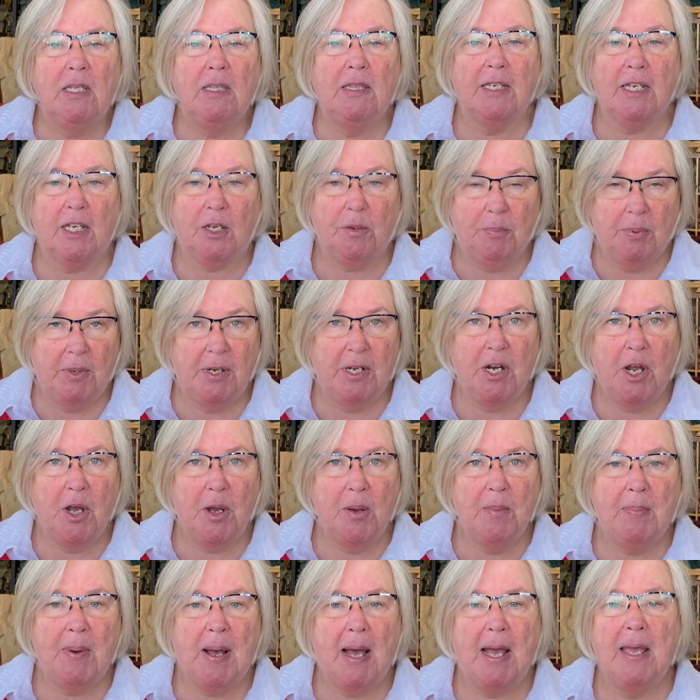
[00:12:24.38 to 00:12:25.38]
the
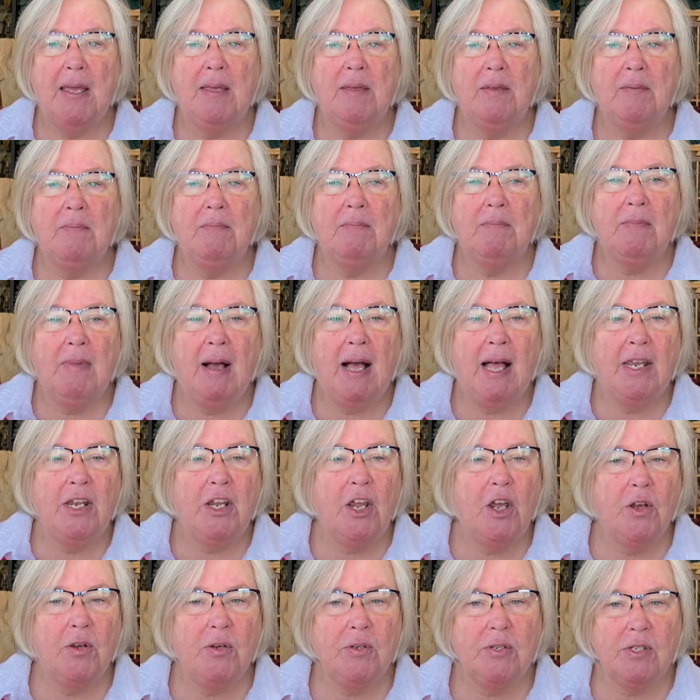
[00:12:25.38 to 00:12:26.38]
cabrito by
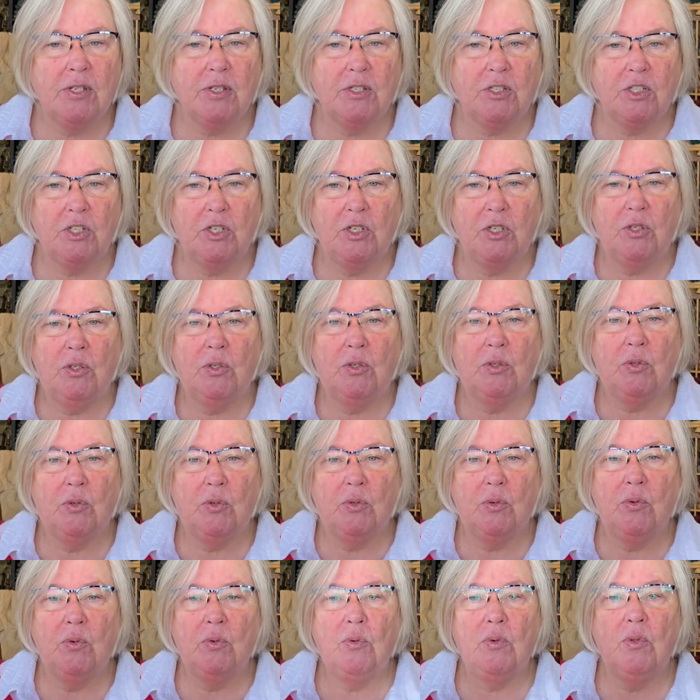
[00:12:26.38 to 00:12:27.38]
Manos
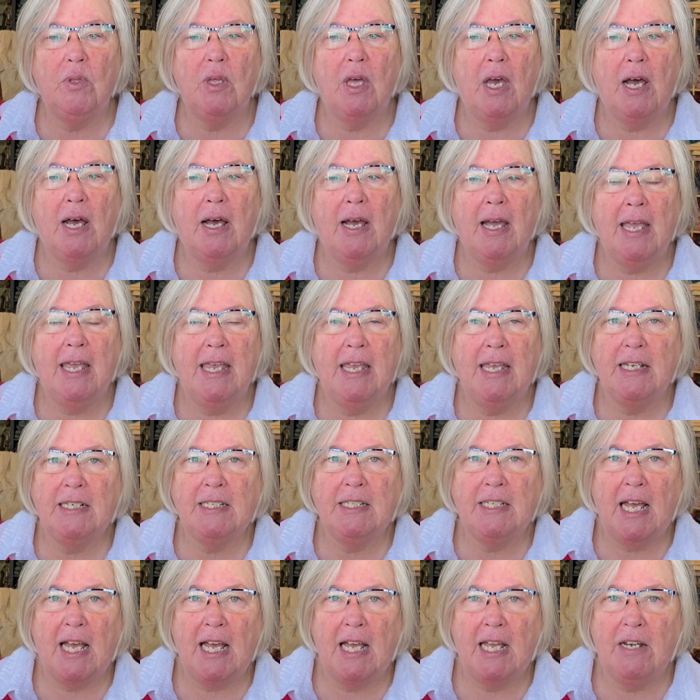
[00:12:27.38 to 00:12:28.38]
to
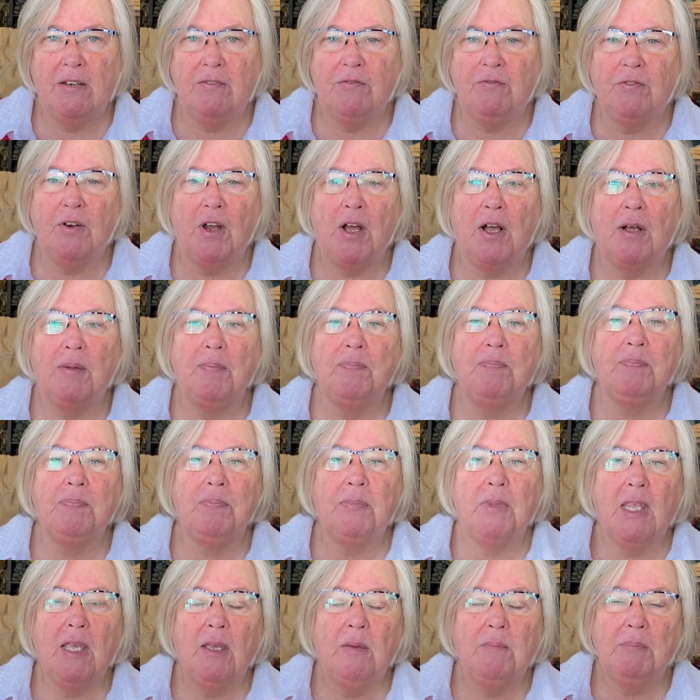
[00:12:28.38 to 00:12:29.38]
hand dyed from
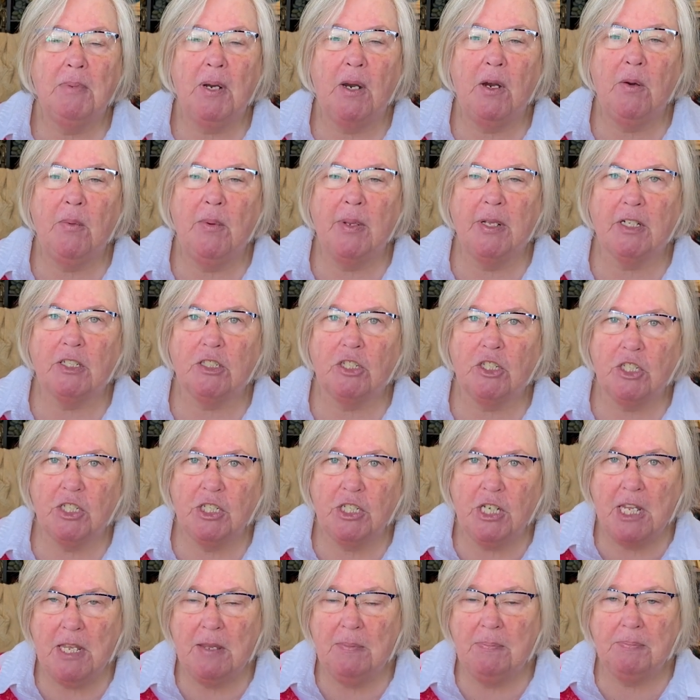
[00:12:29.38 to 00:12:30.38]
Periwinkle
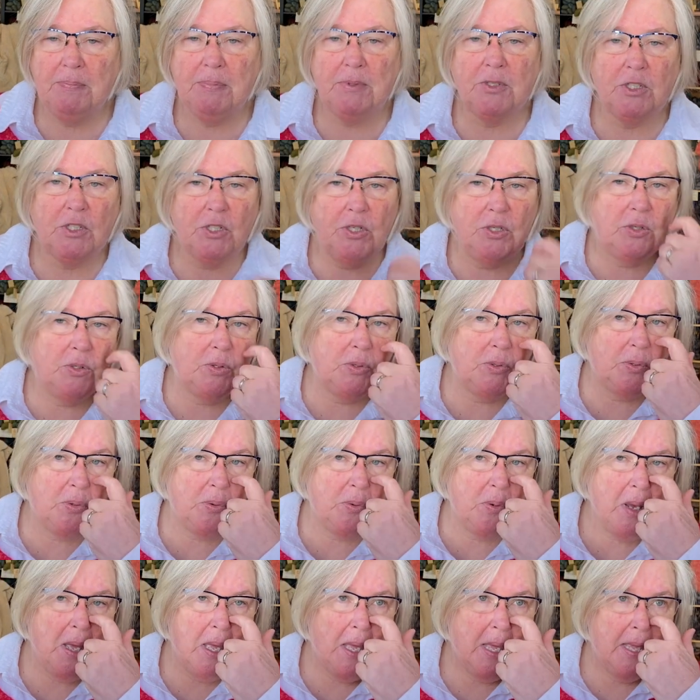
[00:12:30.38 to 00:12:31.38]
Sheep
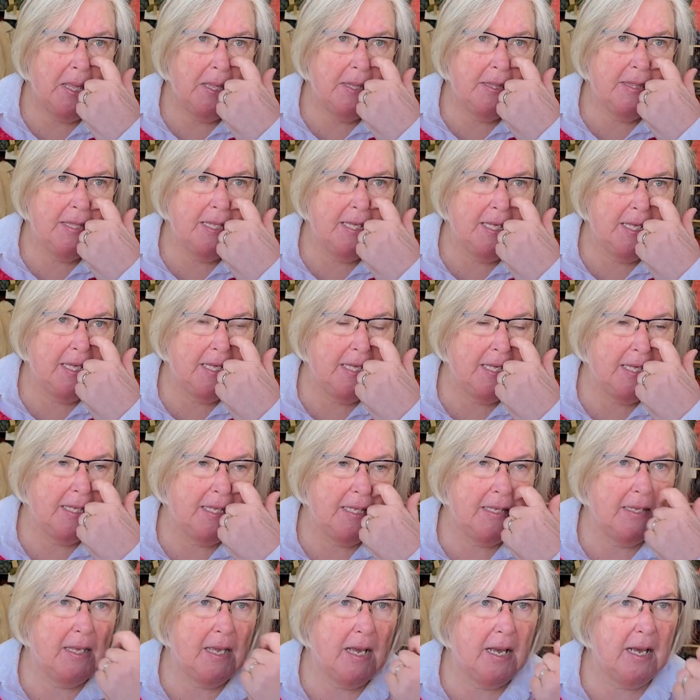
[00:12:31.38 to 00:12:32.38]
to
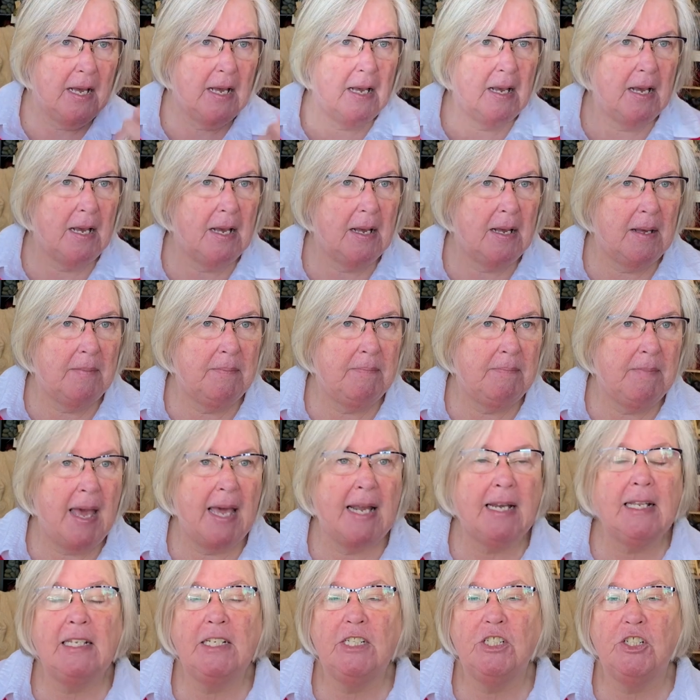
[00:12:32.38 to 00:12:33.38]
the
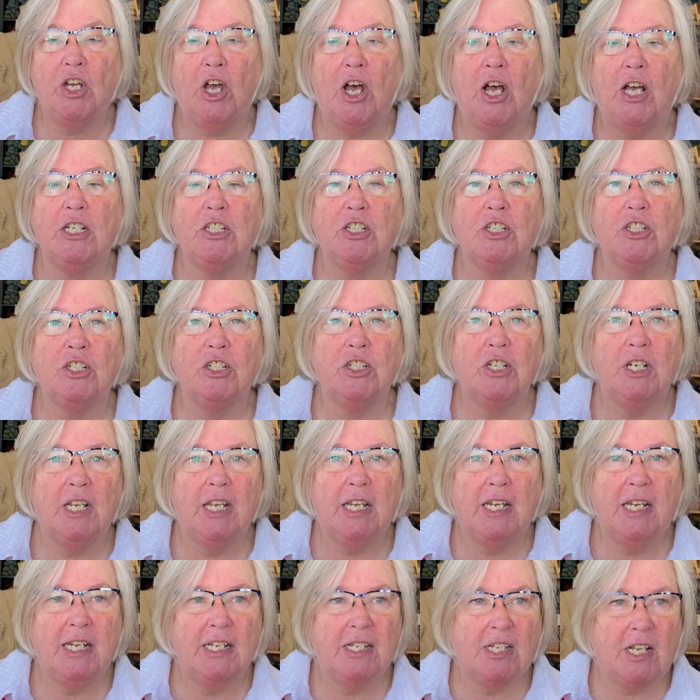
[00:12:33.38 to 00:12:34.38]
Madeline Tosh
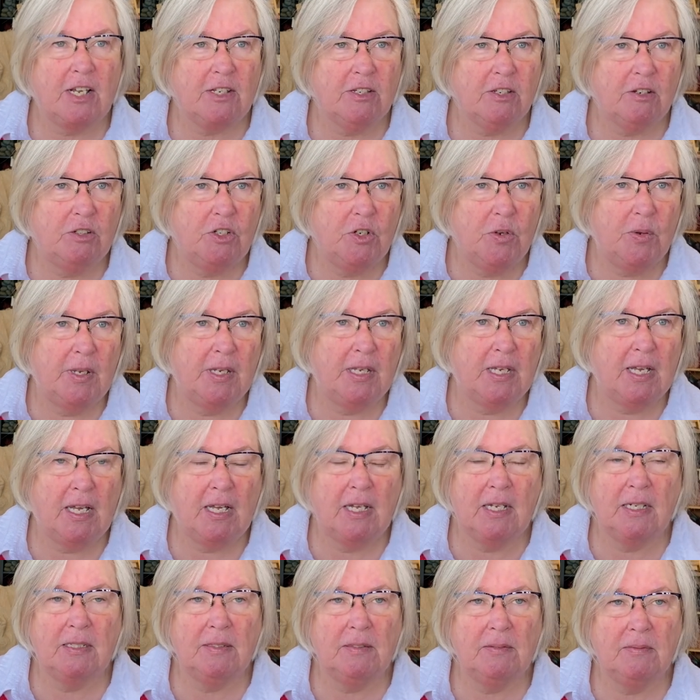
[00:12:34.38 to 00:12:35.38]
is also doing
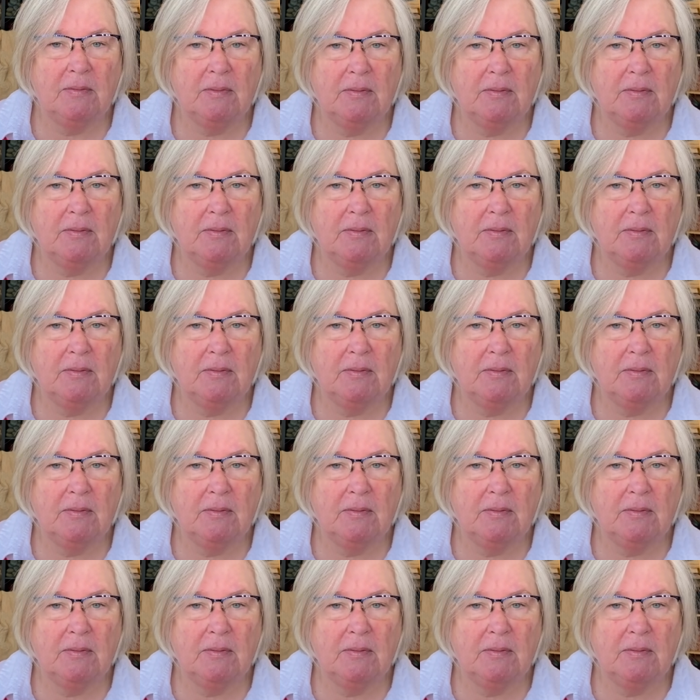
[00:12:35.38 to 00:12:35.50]
a